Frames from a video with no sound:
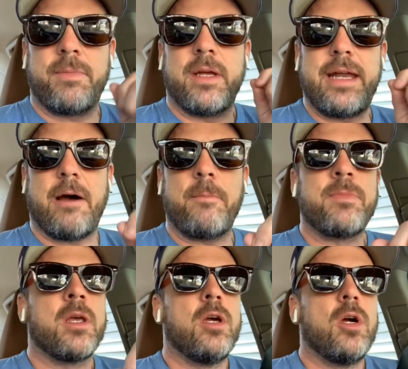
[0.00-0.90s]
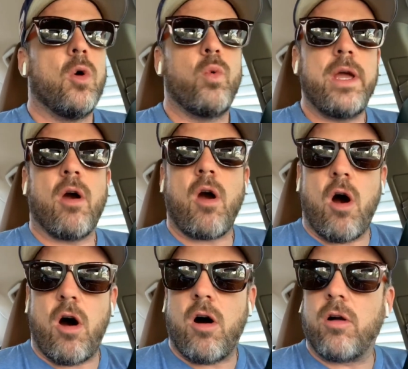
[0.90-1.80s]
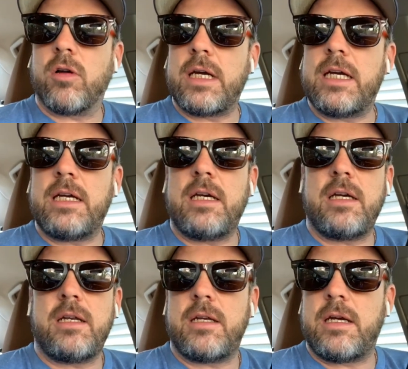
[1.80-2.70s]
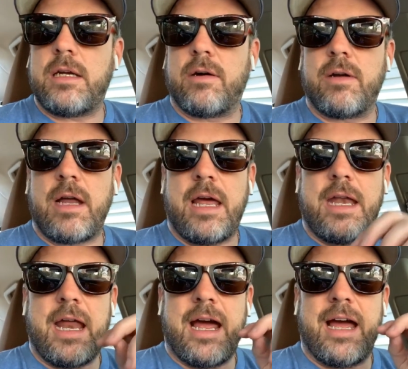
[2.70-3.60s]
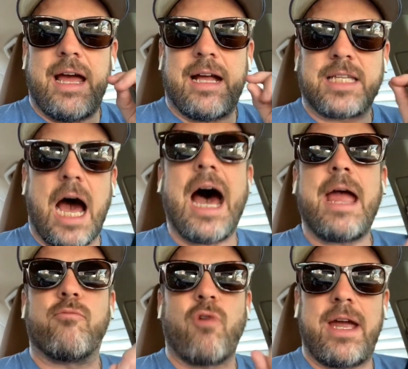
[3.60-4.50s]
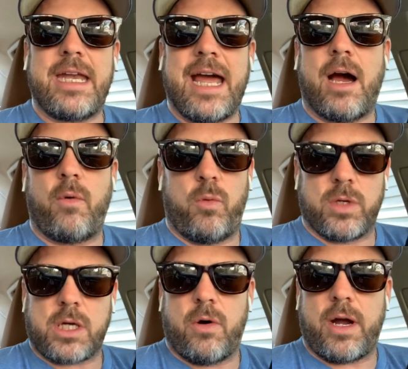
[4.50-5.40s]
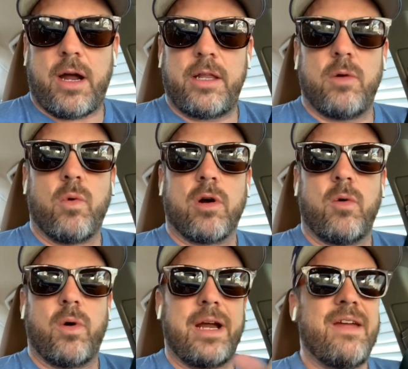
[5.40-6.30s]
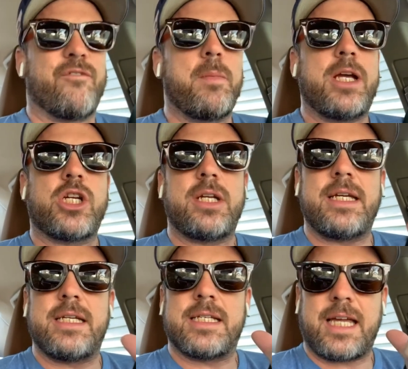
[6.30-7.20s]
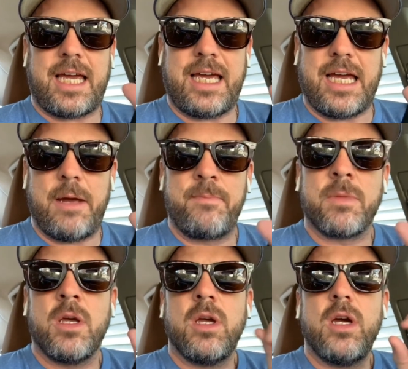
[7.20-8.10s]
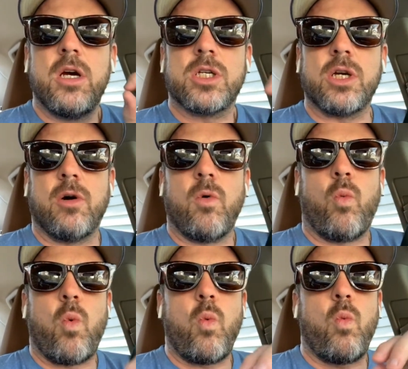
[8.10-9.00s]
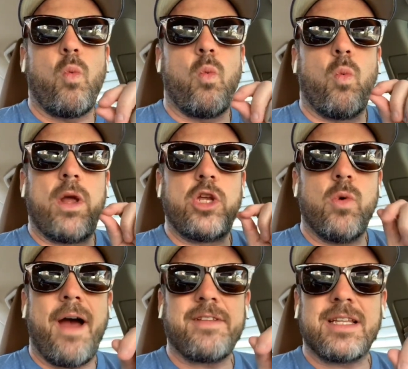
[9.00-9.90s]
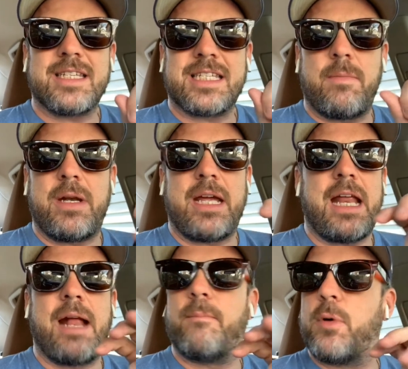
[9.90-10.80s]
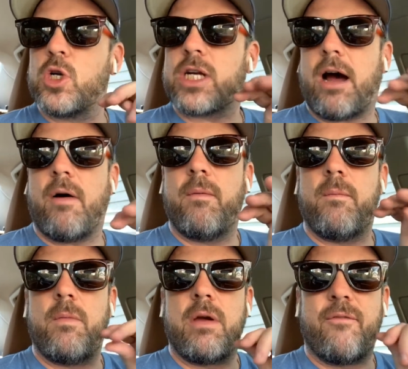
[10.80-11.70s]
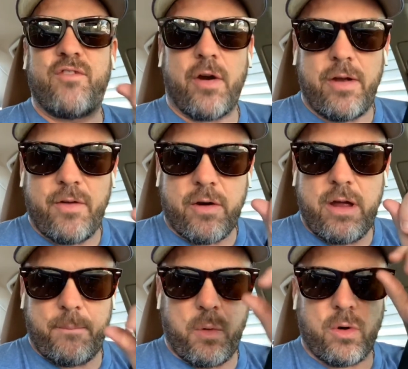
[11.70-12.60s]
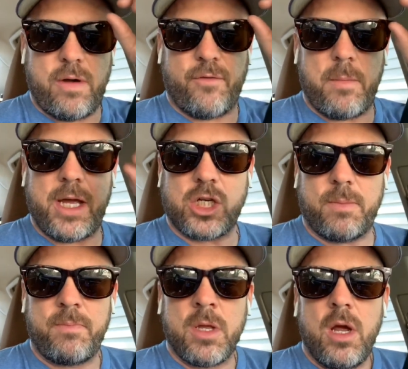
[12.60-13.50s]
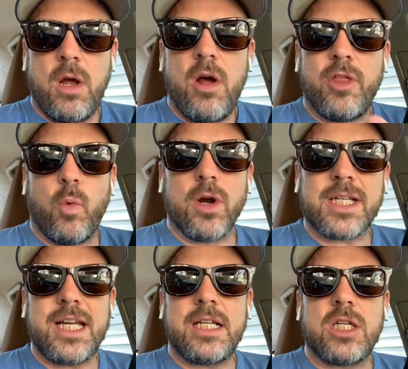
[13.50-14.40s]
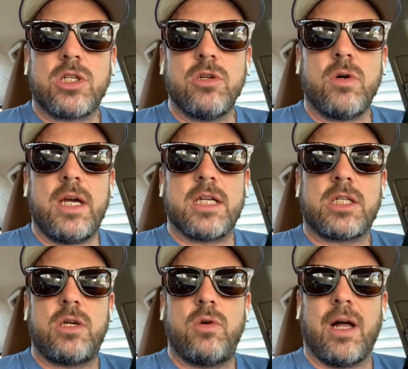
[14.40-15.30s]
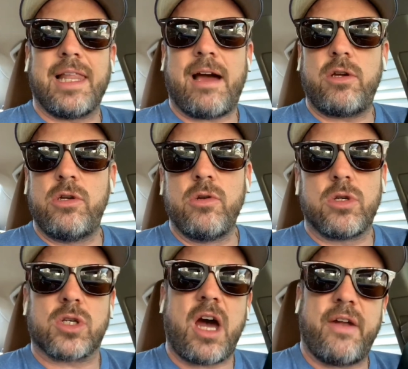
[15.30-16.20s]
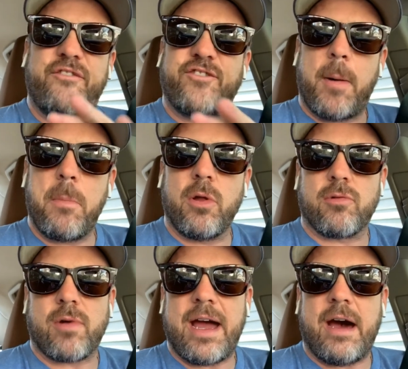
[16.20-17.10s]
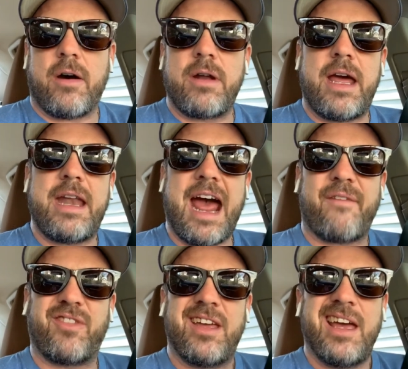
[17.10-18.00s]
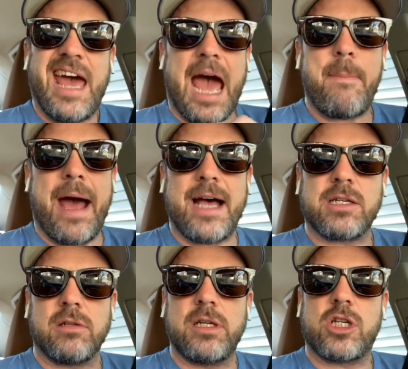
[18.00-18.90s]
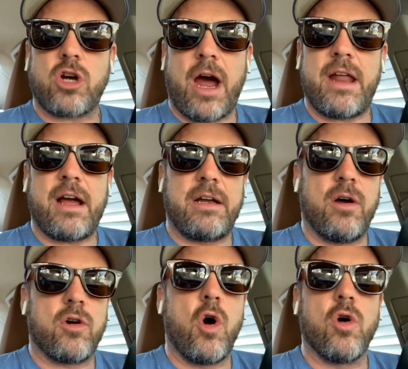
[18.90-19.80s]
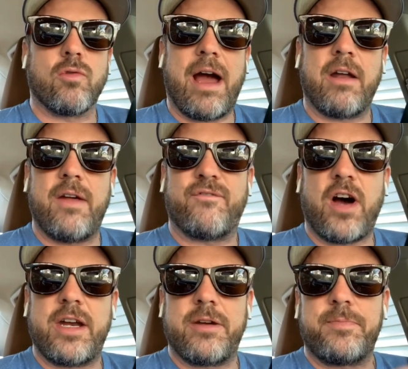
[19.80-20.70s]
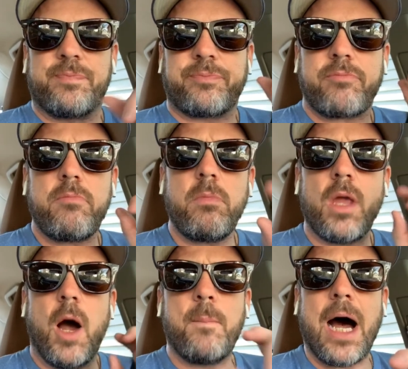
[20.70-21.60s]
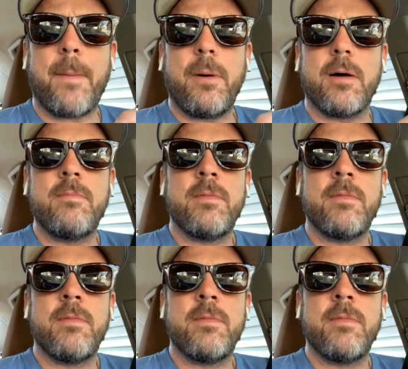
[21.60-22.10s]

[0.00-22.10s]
now, we are all in, you know, an, a time right now with what's going on in the world where information is key. So when you have to disseminate and push out very, very important information, the worst thing to do is to allow your users kind of fumble around and have to haphazardly try to, you know, go around and find it. A pop-up